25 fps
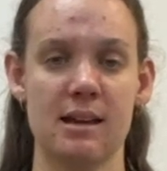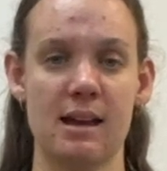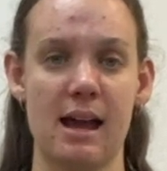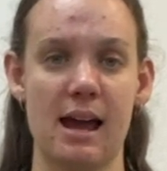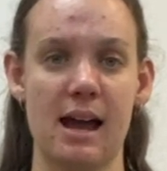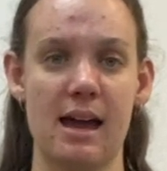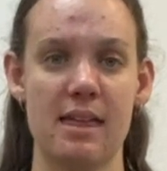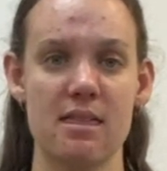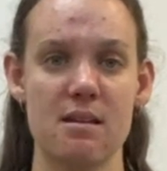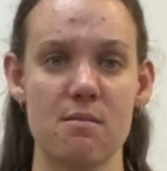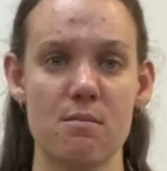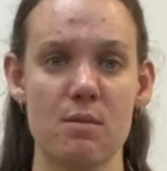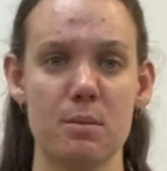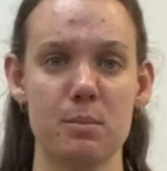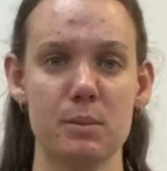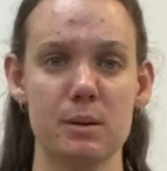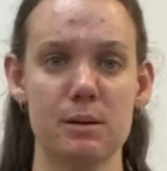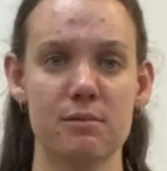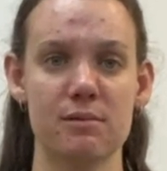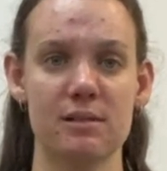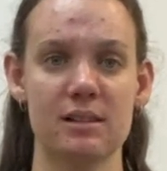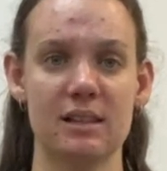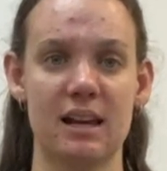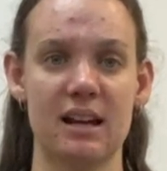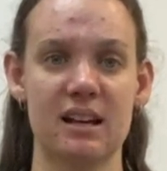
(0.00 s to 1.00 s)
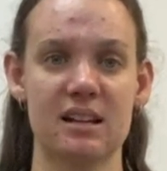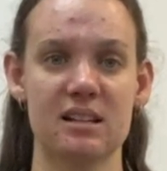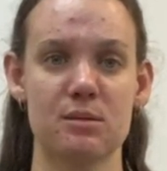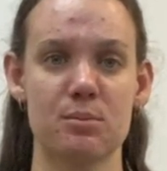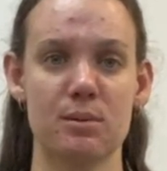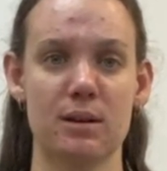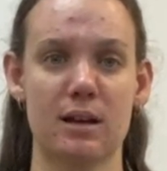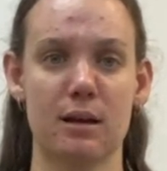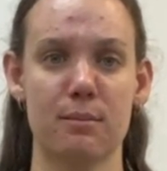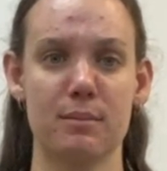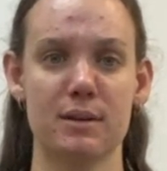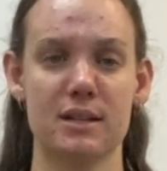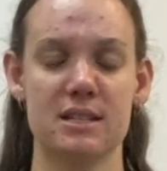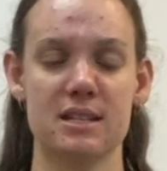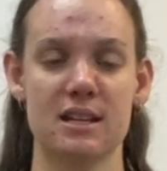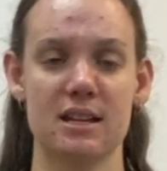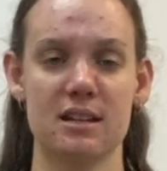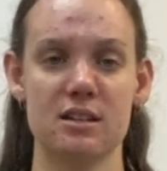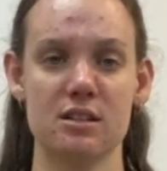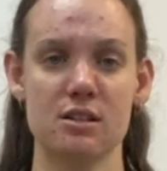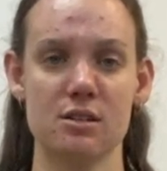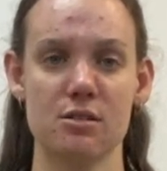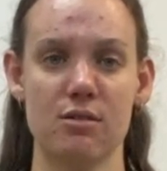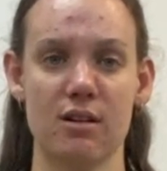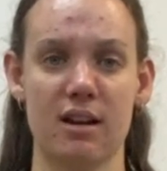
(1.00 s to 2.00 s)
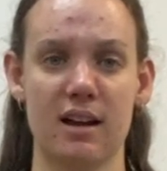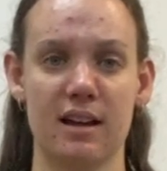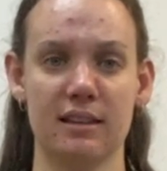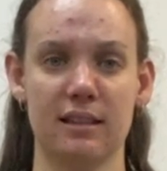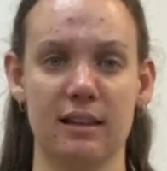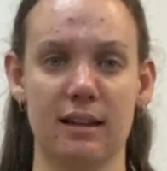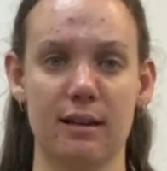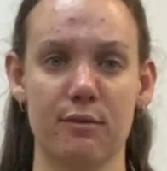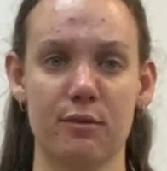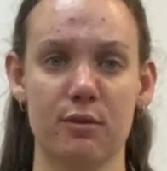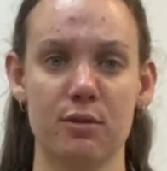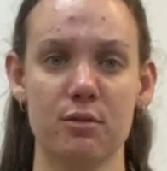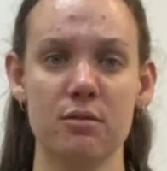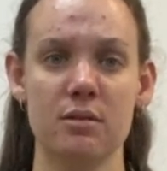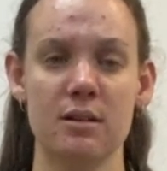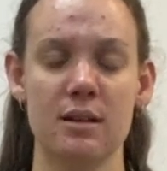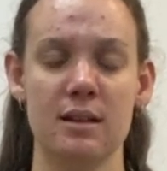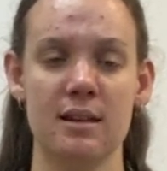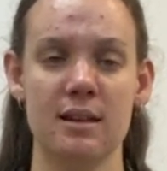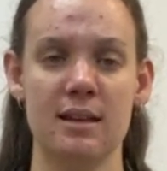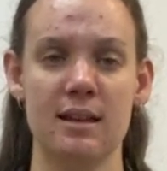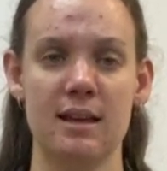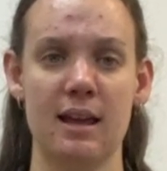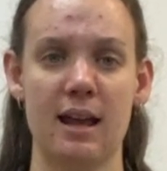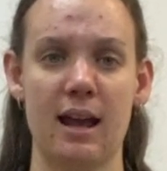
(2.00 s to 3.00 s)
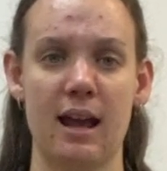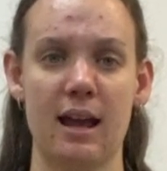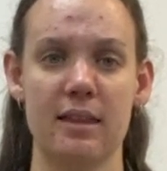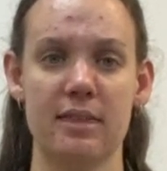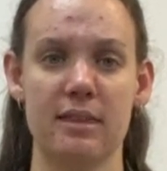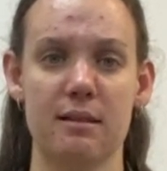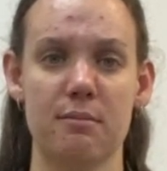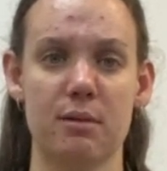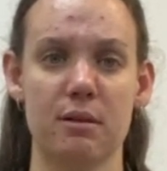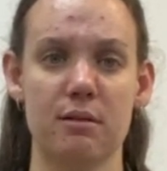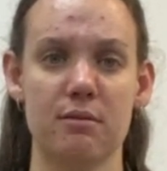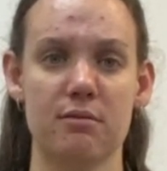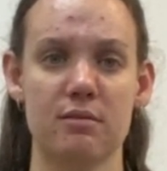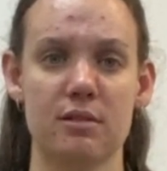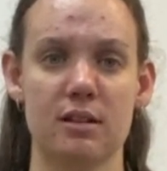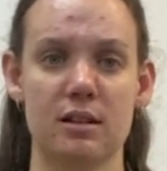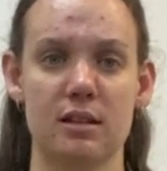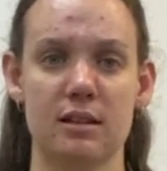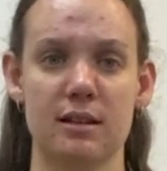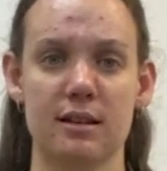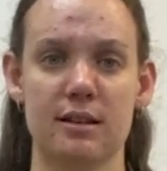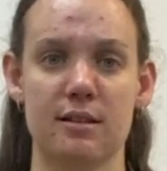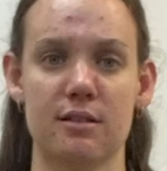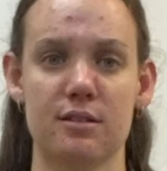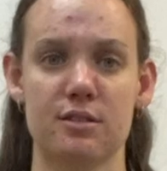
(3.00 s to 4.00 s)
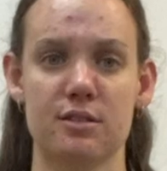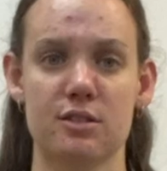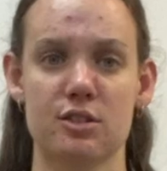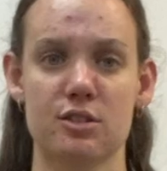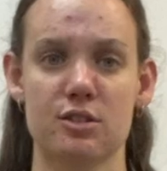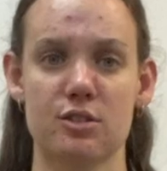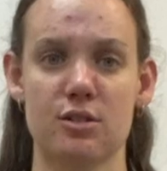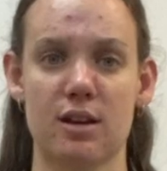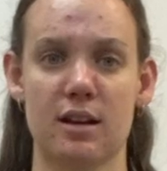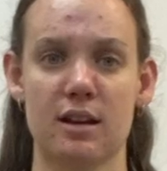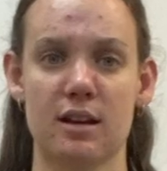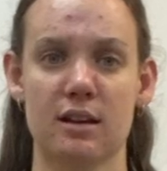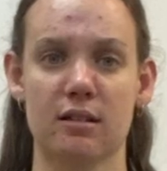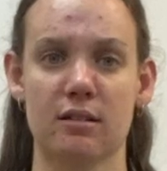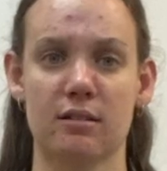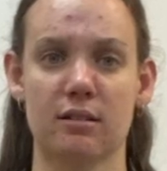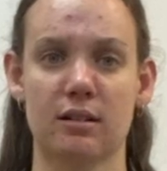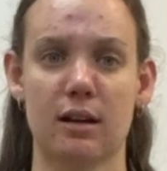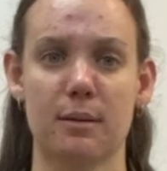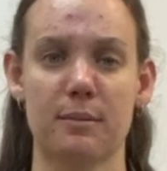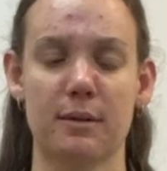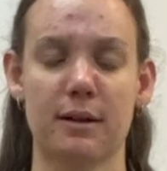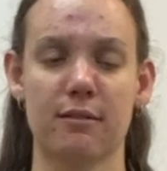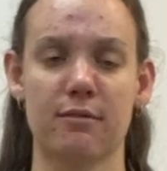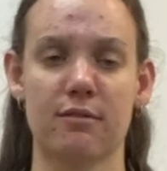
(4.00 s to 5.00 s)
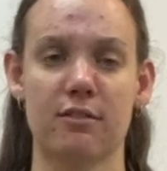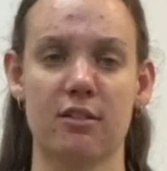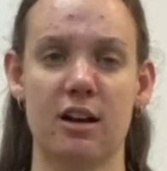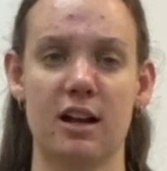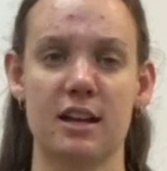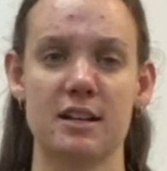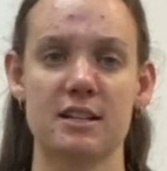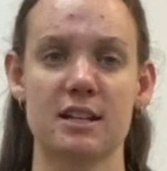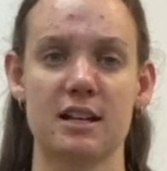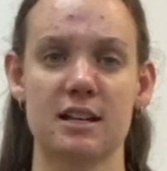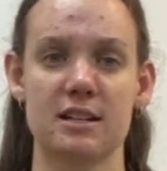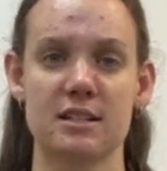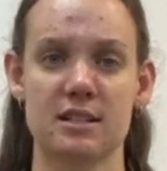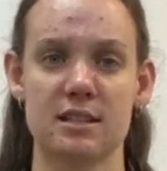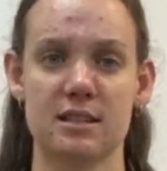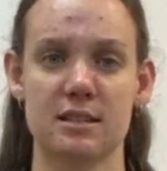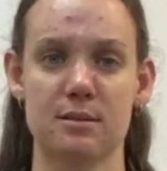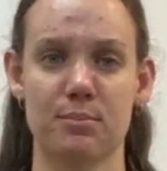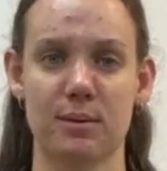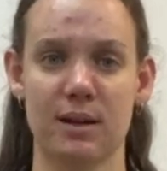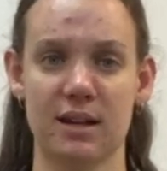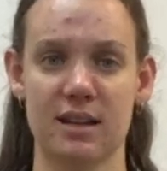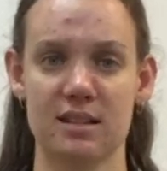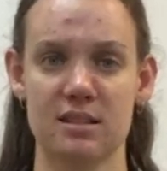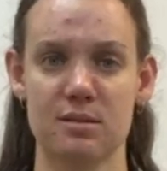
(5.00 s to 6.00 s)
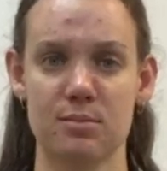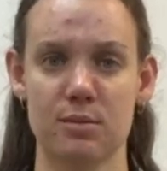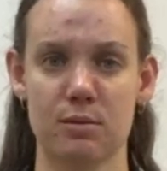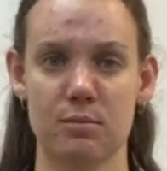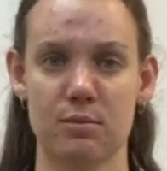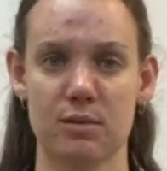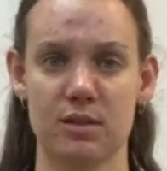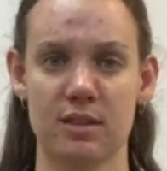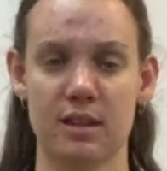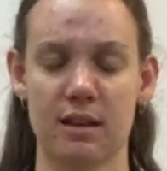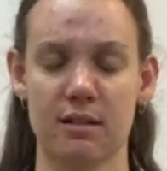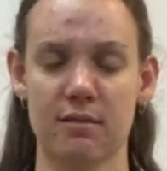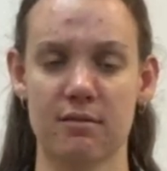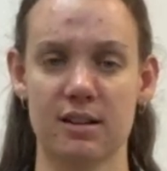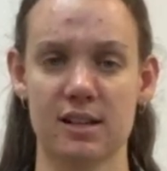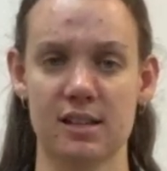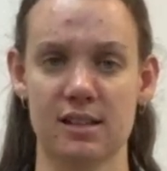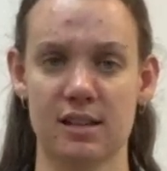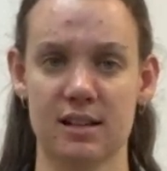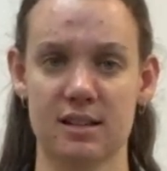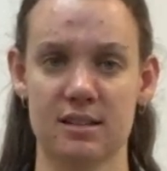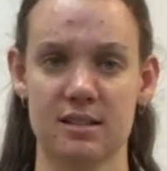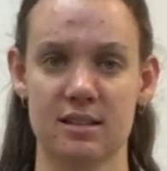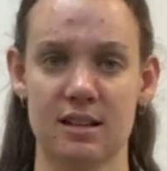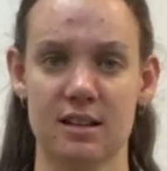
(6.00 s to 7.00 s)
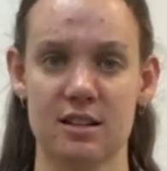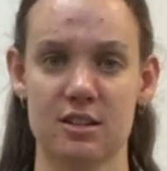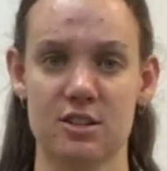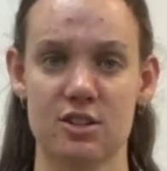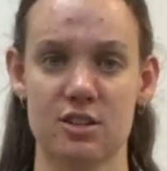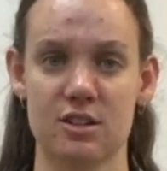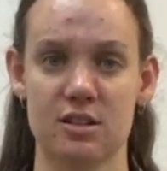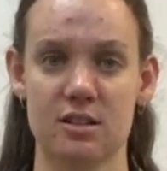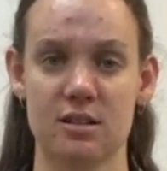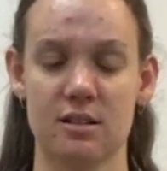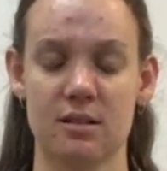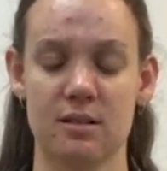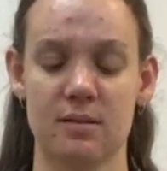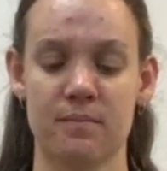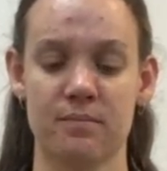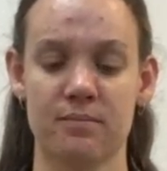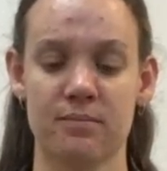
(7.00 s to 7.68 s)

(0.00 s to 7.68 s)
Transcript: And then when we relax, we're coming down to ground level. And then we're really concentrating on coming right down to the basement with that relaxation.